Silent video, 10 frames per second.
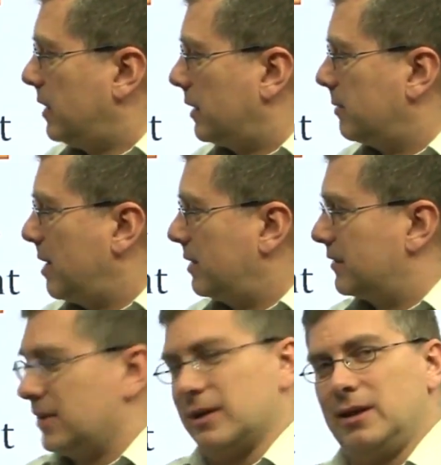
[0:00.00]
talked about
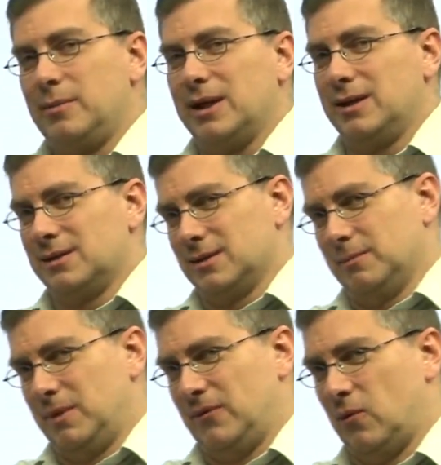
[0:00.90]
this a little bit
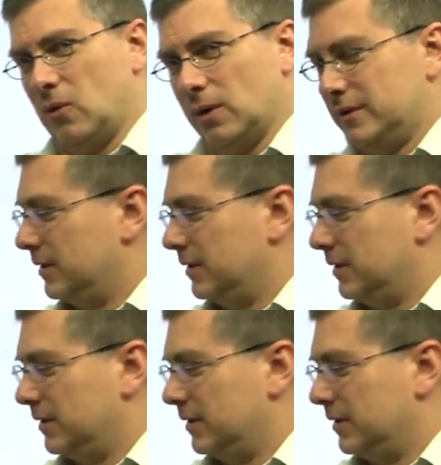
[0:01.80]
before.